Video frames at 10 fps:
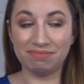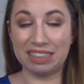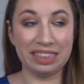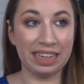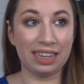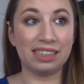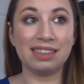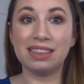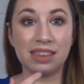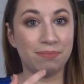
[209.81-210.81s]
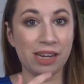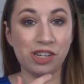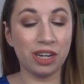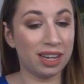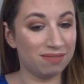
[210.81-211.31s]
yeah, my
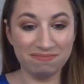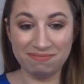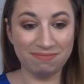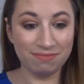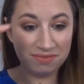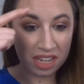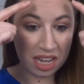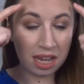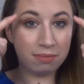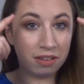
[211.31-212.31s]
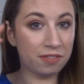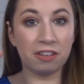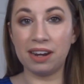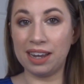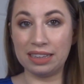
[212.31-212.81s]
chin, my
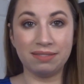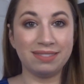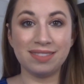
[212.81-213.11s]
forehead,